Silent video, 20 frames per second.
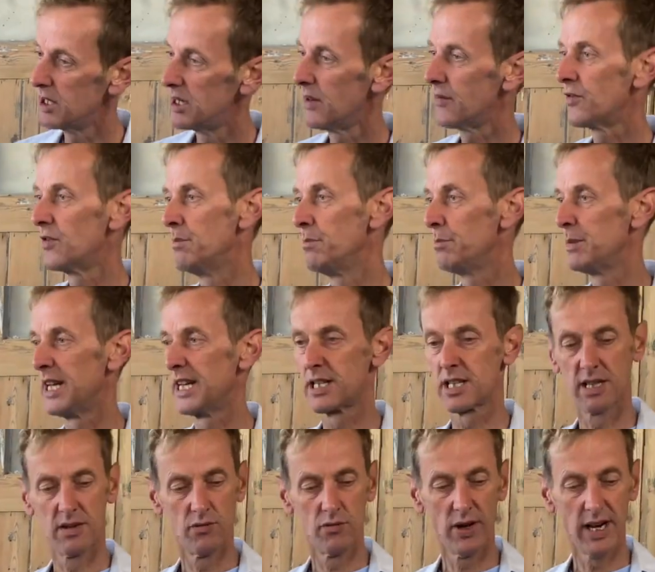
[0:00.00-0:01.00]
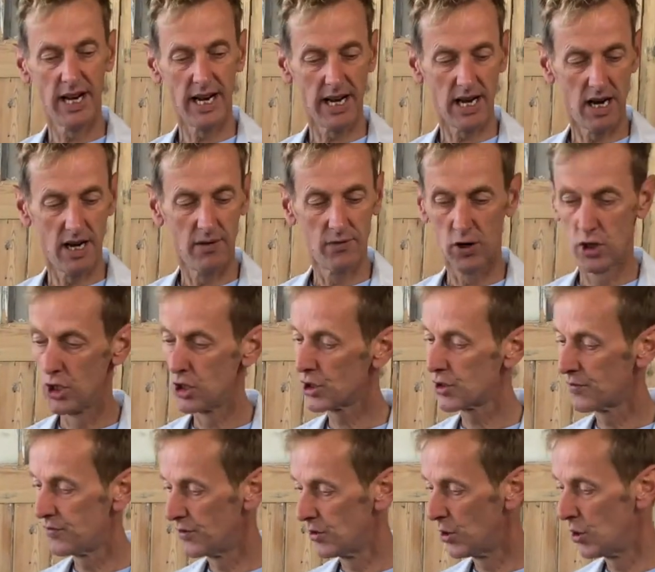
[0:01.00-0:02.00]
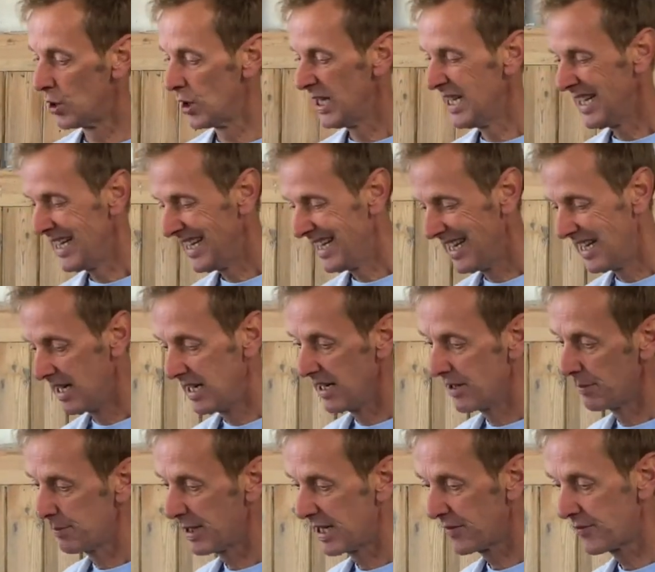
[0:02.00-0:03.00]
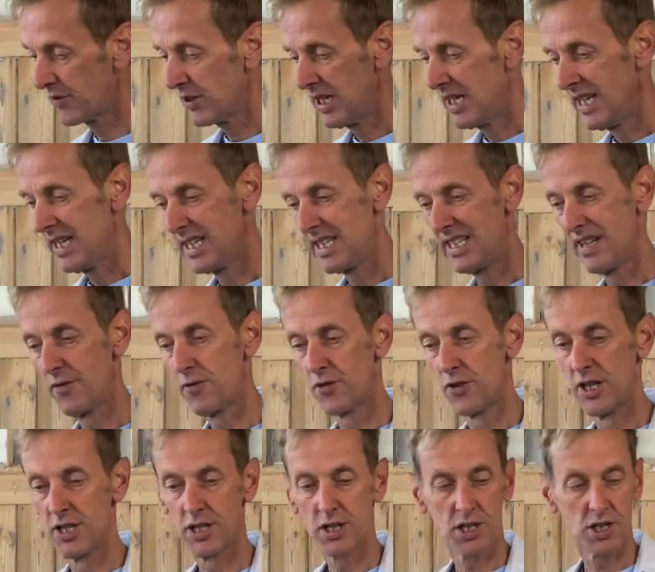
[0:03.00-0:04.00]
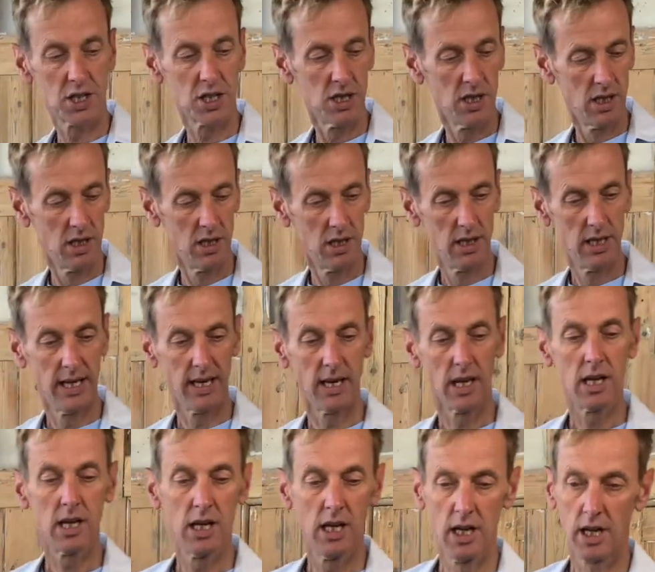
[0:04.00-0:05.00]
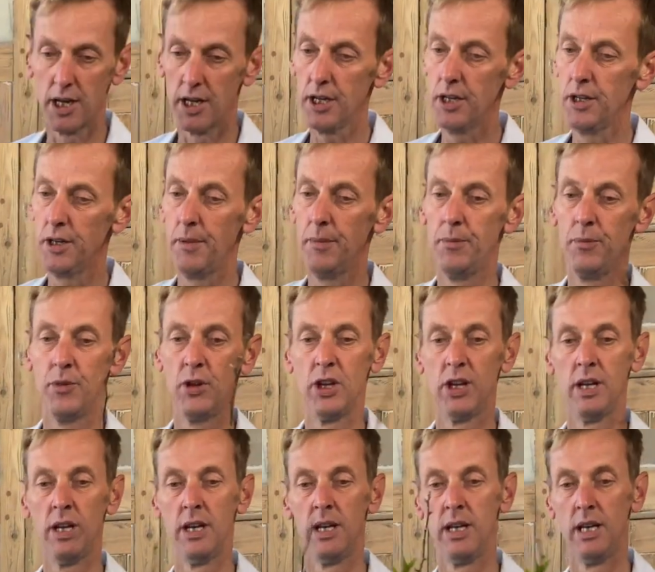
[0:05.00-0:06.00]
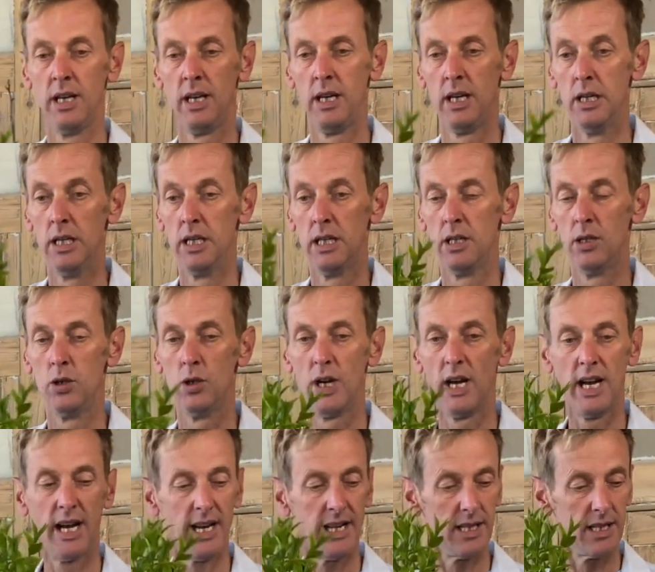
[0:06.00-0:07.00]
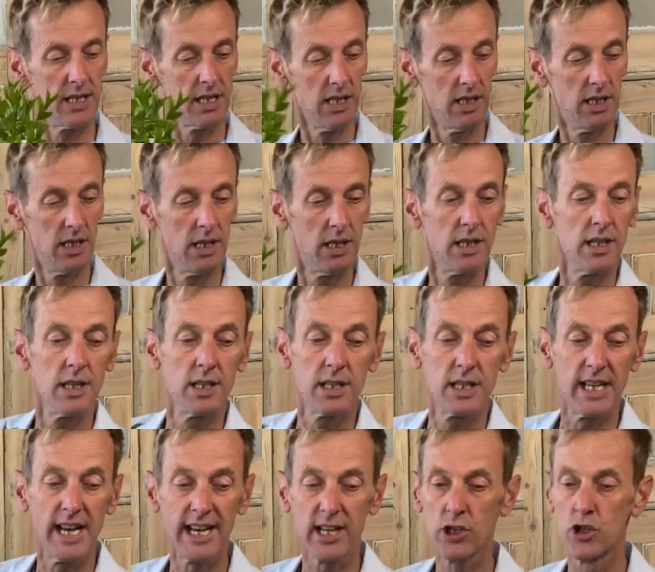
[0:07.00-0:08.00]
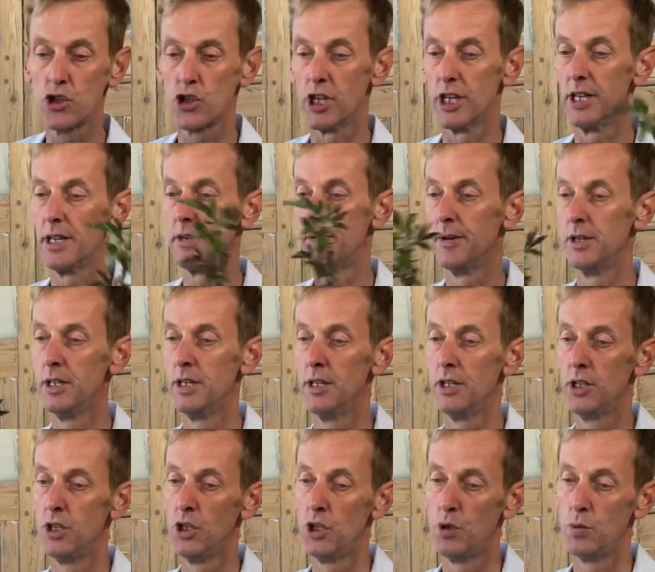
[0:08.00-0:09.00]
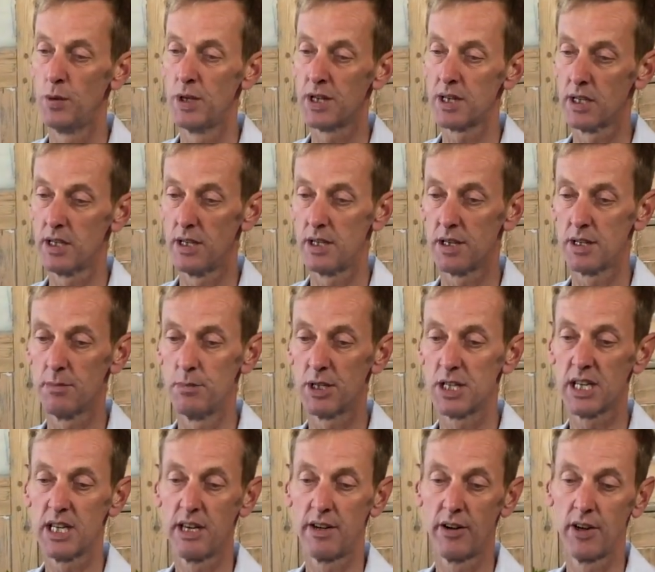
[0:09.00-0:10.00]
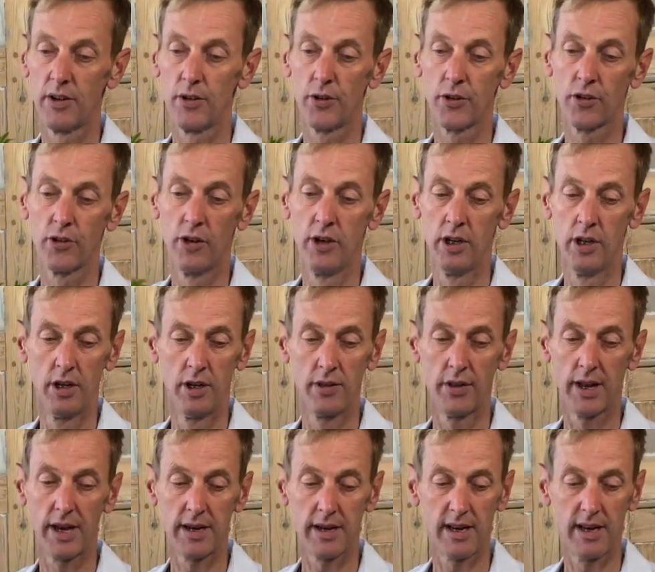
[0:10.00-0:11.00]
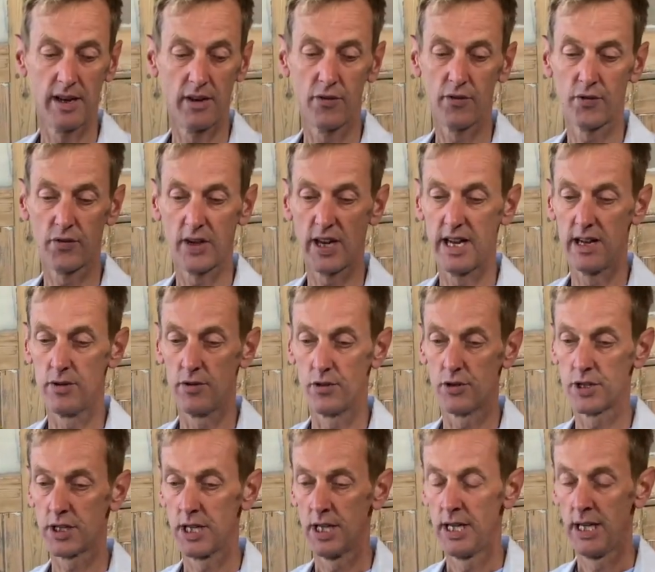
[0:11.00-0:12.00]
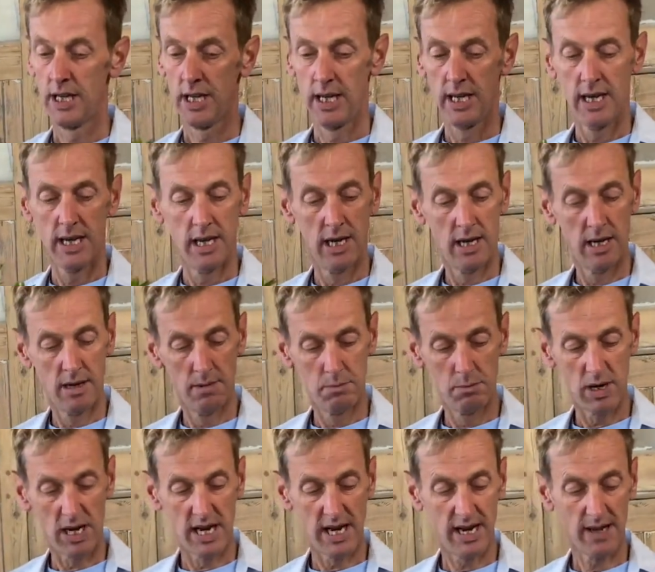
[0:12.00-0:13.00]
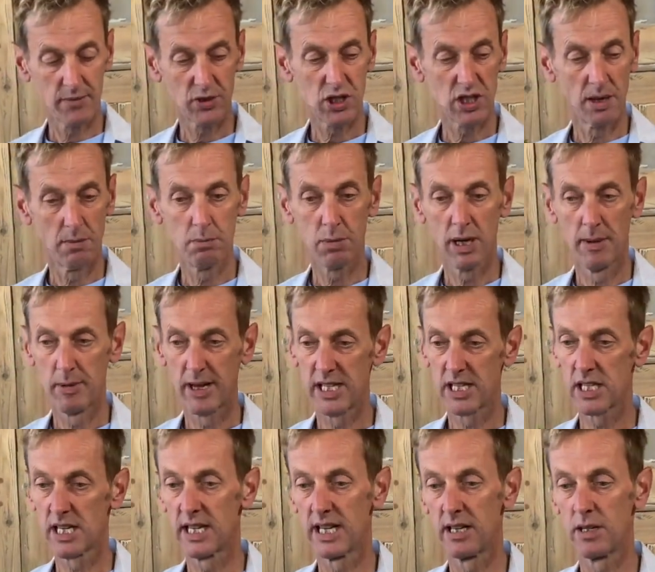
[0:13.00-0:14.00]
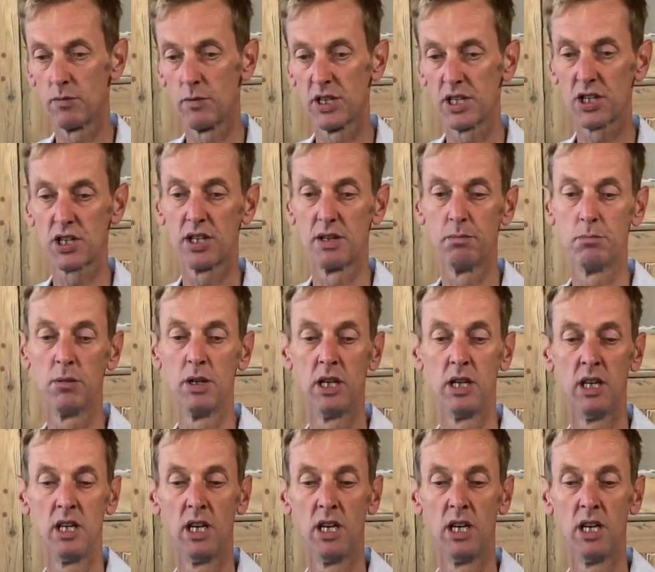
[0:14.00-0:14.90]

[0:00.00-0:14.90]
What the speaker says: different bits, and really I've looked for a little bit of difference in colour and texture with the materials that I've found. I have supplemented it with some